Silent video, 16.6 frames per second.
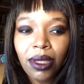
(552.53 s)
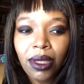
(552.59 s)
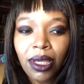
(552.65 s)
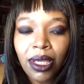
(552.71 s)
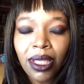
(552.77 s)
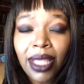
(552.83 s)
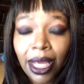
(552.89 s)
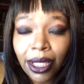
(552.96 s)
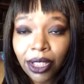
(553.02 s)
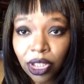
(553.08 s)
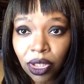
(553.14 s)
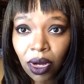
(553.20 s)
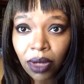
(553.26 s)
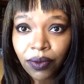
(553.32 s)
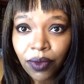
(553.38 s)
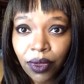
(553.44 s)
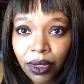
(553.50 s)
in that
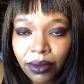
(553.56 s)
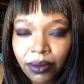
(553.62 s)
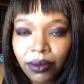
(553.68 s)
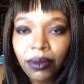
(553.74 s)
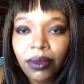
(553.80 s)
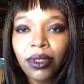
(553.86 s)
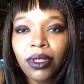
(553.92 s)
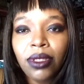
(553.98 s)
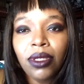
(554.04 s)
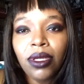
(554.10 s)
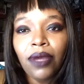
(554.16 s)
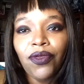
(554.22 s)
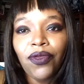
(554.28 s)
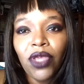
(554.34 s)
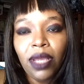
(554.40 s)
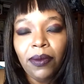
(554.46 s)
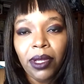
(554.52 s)
genre? You have
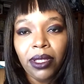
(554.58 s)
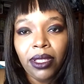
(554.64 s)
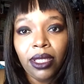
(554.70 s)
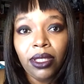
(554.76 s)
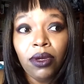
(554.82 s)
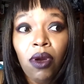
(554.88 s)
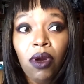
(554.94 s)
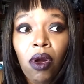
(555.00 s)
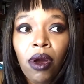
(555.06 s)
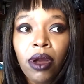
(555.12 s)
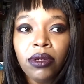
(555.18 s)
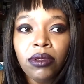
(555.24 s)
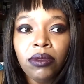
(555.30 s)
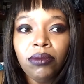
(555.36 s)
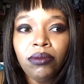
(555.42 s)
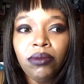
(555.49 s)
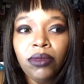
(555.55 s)
to think about that. There are
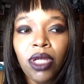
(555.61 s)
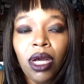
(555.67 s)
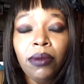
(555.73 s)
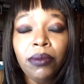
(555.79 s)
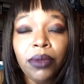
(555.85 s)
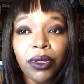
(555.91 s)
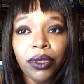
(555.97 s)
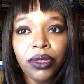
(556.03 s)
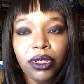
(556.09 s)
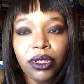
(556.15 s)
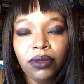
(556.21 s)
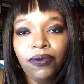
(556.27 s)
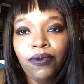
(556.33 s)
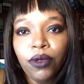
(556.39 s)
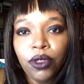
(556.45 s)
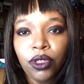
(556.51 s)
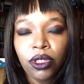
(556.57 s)
numbers
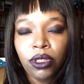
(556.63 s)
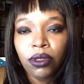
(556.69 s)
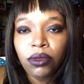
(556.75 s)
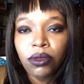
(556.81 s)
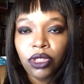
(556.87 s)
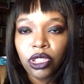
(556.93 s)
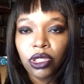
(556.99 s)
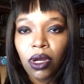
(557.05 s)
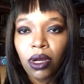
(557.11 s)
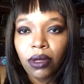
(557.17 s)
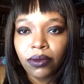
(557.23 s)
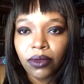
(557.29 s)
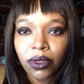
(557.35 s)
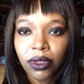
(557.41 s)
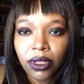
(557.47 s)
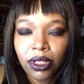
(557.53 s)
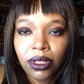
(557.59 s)
for certain
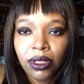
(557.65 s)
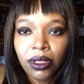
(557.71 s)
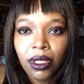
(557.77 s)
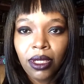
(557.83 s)
genres.